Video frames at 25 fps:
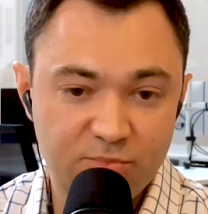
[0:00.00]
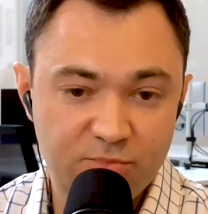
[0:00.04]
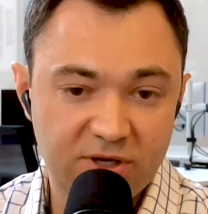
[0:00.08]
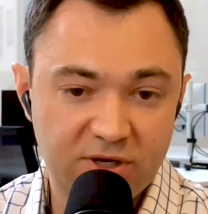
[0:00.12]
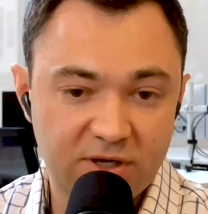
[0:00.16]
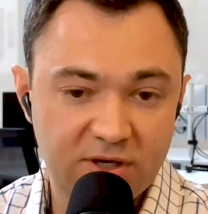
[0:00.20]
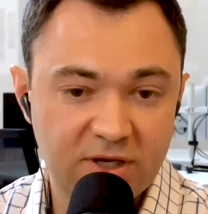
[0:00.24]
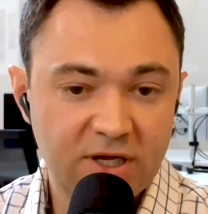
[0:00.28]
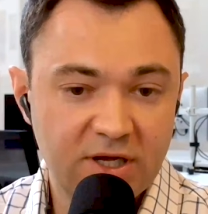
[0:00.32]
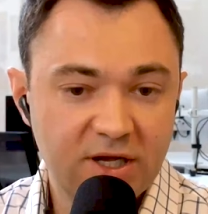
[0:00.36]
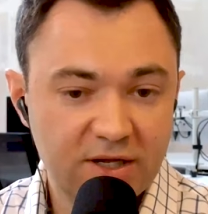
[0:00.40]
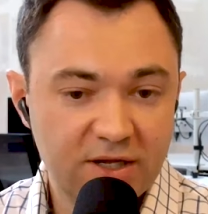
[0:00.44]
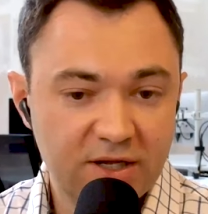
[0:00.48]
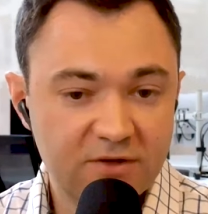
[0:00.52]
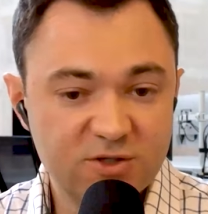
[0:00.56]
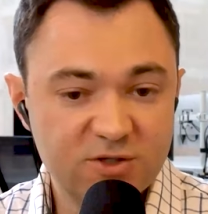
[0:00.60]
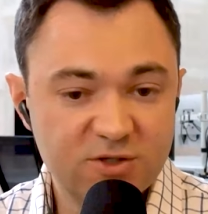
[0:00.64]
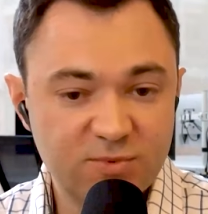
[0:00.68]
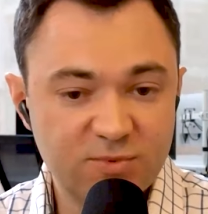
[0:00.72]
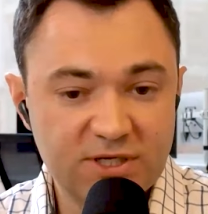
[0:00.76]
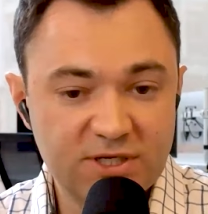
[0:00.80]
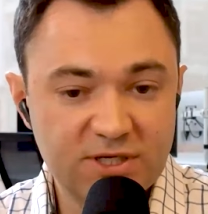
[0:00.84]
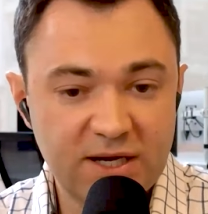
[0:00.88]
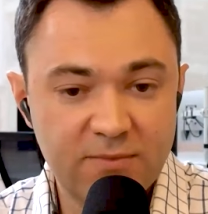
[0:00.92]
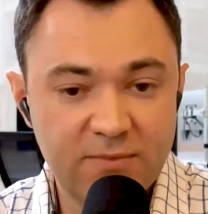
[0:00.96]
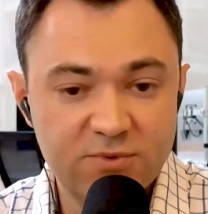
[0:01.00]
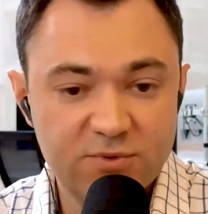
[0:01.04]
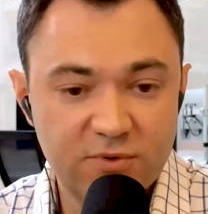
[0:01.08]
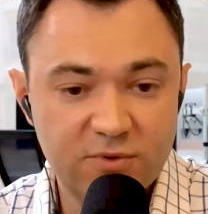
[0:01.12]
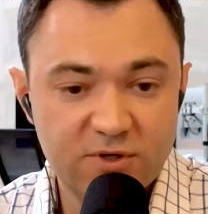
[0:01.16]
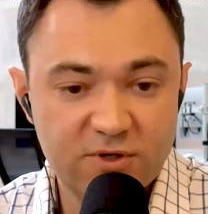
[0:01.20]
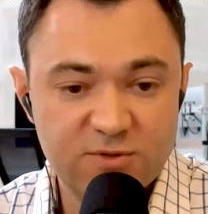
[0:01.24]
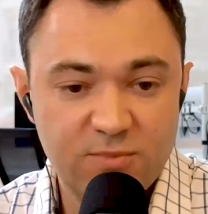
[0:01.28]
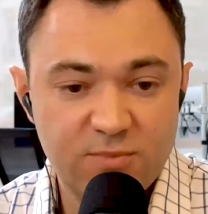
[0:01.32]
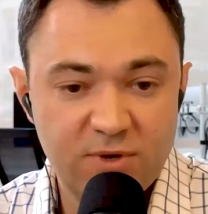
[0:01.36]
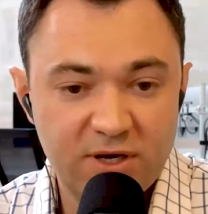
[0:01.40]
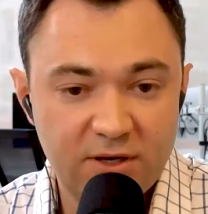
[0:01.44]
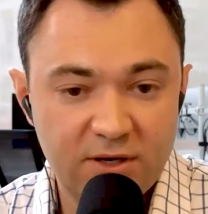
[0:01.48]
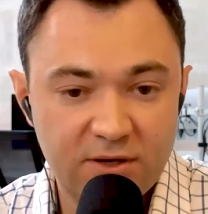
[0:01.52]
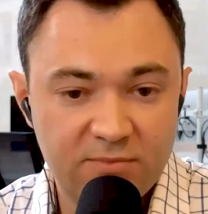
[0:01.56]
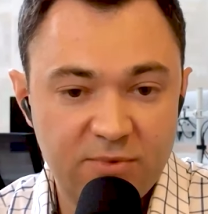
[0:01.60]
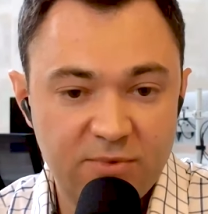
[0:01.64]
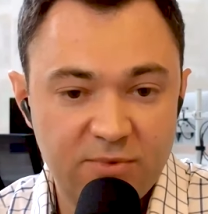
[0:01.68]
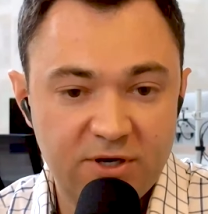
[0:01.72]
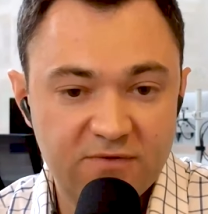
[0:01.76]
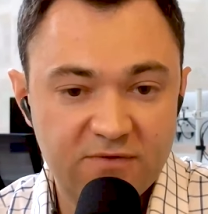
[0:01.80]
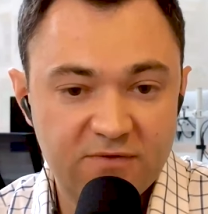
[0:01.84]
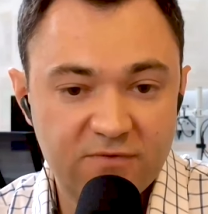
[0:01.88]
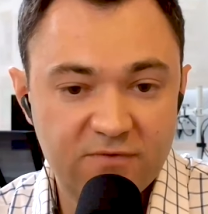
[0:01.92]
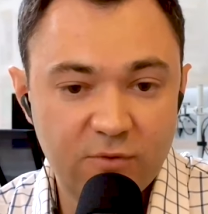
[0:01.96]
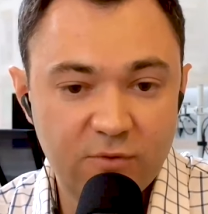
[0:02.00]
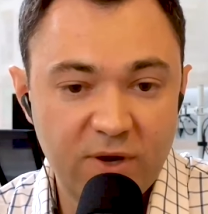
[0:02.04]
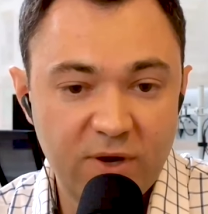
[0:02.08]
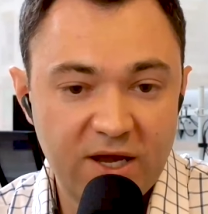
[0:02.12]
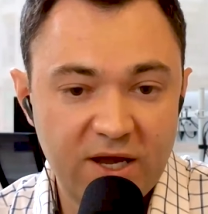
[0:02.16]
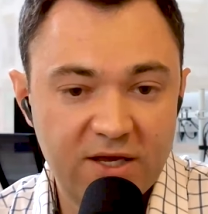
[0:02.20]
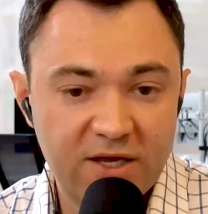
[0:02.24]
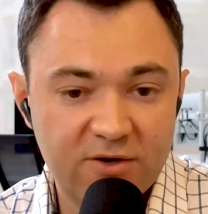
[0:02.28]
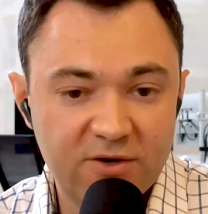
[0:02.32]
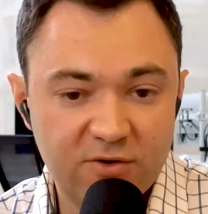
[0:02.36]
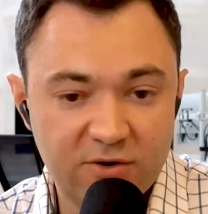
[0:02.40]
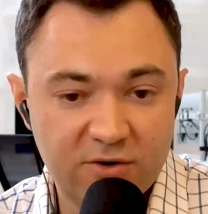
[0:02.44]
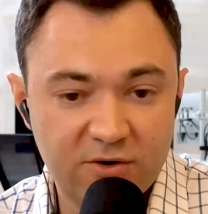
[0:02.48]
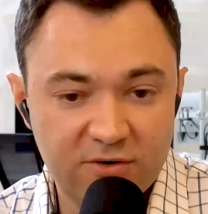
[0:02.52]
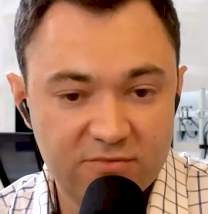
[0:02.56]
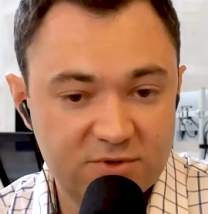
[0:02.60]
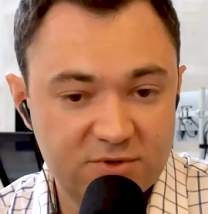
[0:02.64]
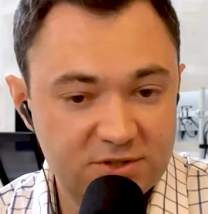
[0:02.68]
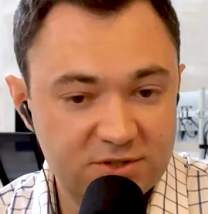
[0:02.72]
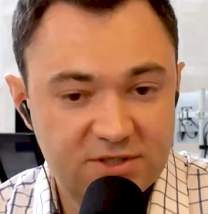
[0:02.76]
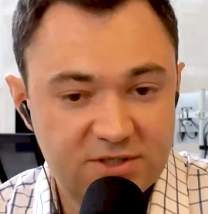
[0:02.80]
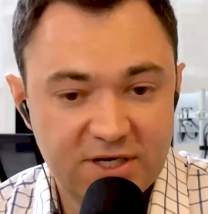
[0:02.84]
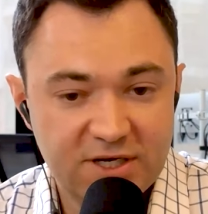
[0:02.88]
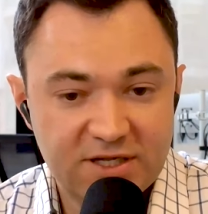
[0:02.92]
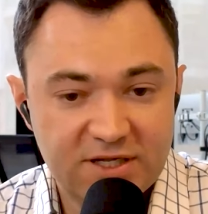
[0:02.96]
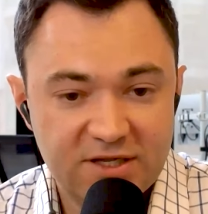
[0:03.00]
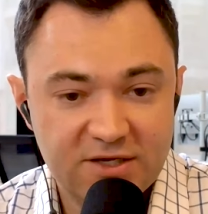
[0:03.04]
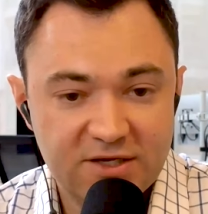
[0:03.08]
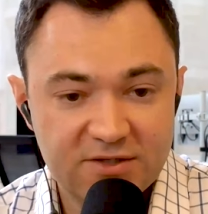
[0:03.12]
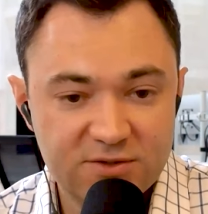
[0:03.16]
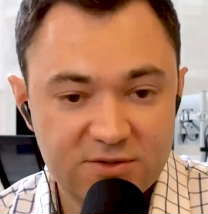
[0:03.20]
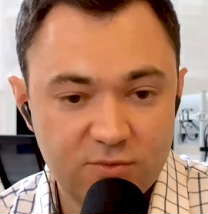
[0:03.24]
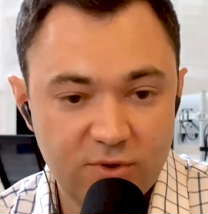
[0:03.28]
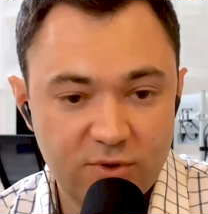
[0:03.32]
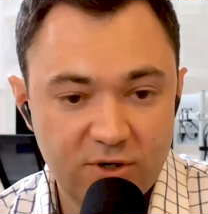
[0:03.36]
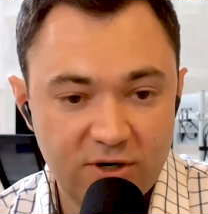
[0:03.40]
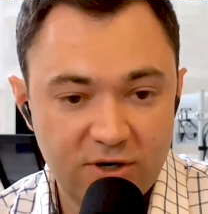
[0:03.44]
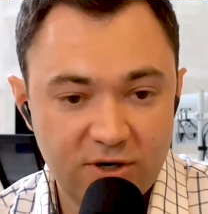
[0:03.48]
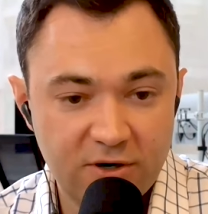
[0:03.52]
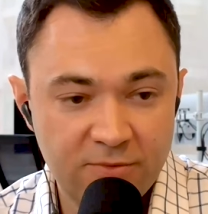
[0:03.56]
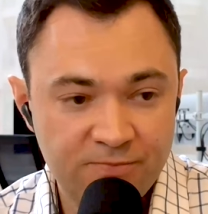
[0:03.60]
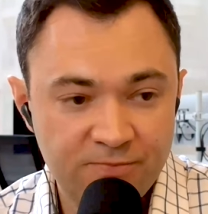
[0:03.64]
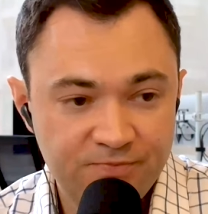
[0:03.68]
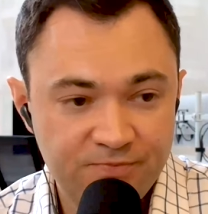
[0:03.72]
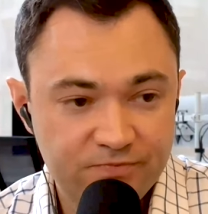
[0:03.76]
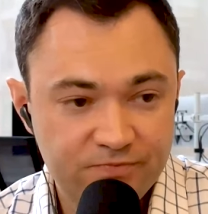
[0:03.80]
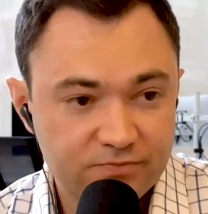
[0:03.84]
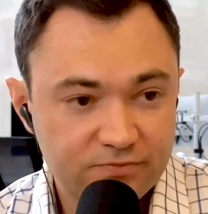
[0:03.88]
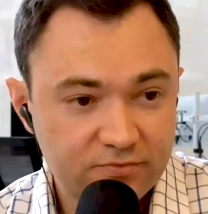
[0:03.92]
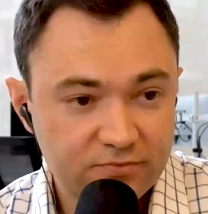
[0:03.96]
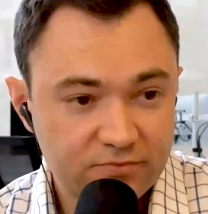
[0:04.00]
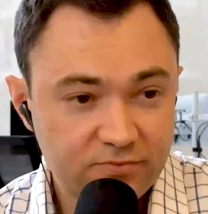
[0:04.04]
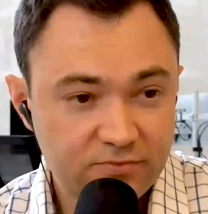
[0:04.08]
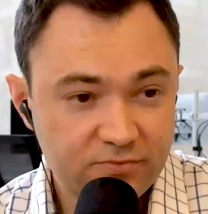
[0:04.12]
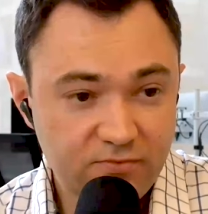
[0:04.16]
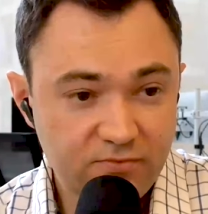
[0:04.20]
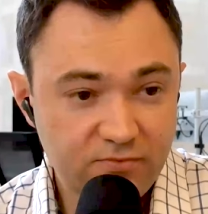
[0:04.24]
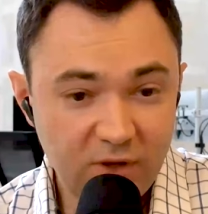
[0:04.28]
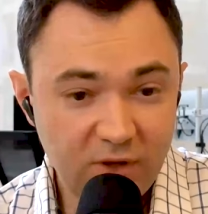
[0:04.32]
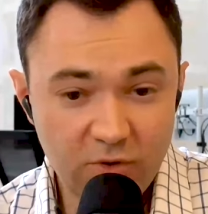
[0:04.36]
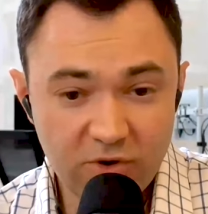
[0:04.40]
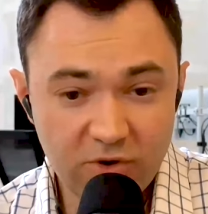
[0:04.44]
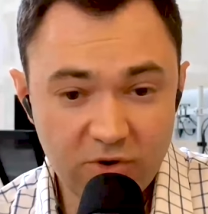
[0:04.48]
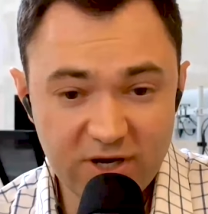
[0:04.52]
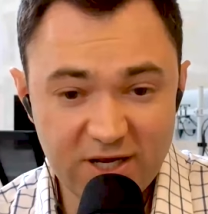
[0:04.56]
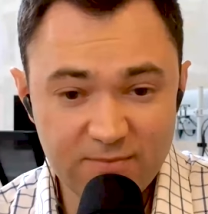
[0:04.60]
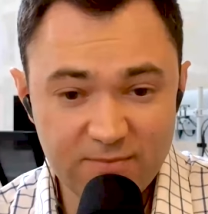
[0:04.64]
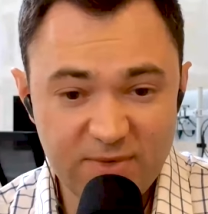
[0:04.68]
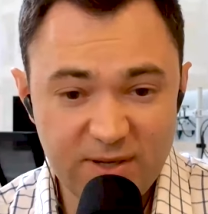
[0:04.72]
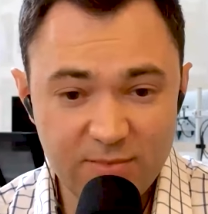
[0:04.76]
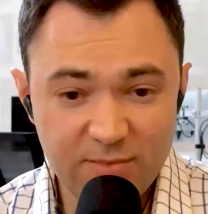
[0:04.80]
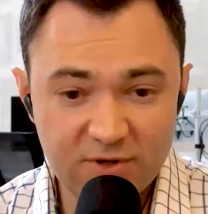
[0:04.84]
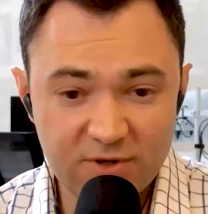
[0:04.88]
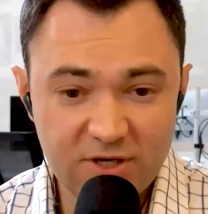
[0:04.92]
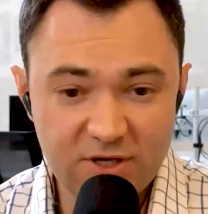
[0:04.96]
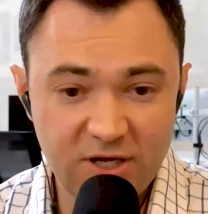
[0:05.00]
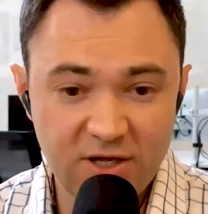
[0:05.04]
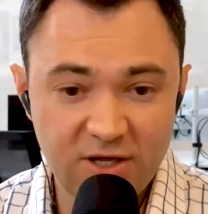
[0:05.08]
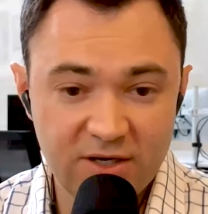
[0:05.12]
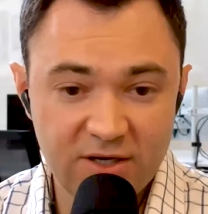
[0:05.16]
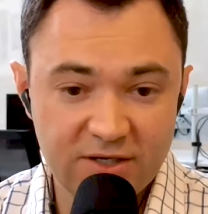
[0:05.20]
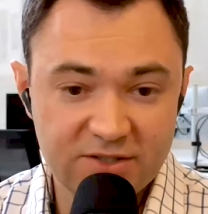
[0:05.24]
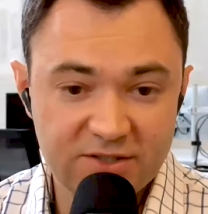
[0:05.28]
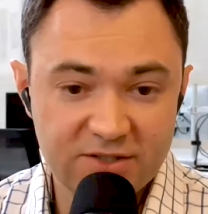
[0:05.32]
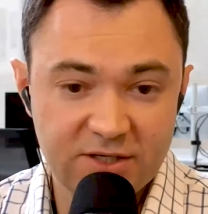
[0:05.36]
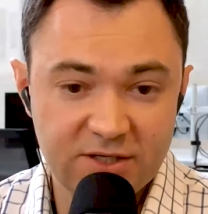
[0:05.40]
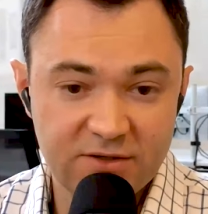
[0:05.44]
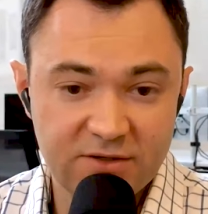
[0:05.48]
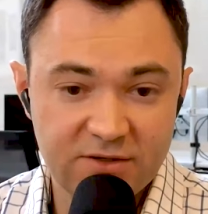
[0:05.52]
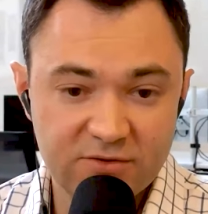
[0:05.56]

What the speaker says: But there's been times where it's been a bit of a wait, or just like this, where we're getting people calling us on